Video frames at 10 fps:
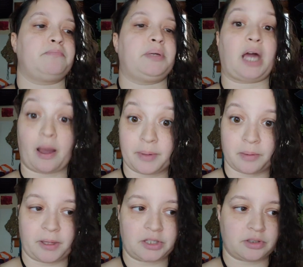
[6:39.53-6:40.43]
becoming
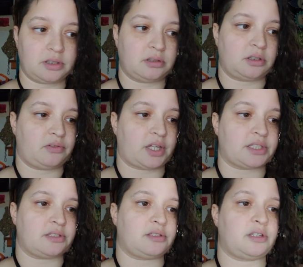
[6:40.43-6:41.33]
a patron if
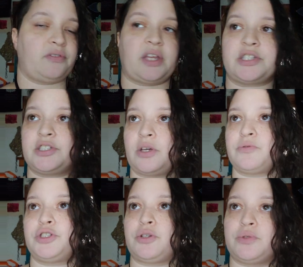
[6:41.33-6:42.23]
that so
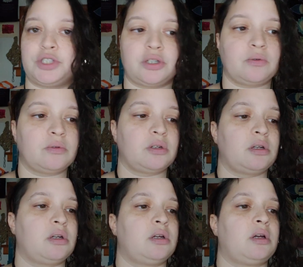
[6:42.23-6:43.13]
suits you.
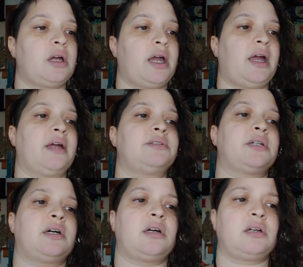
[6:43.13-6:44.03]
And
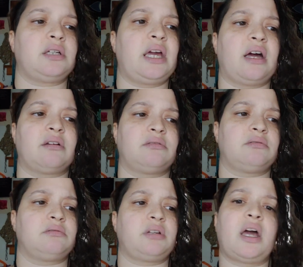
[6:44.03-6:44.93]
yeah.
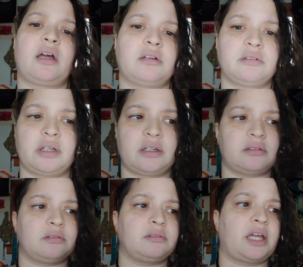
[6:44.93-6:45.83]

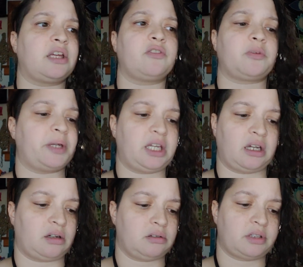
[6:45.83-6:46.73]
Thank you for being
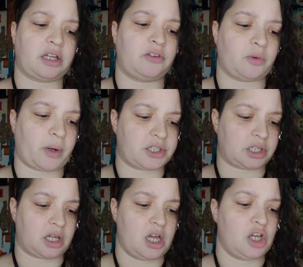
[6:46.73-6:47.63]
here. Thank you for
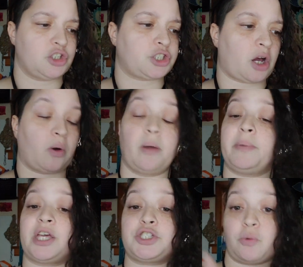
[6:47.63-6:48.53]
watching. So,
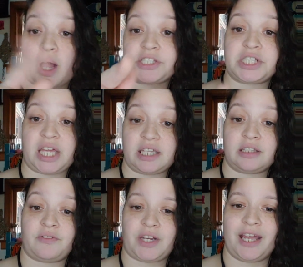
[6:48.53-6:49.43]
because you watched to the end
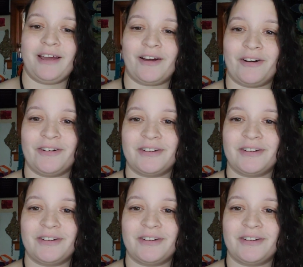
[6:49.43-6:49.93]
of the video,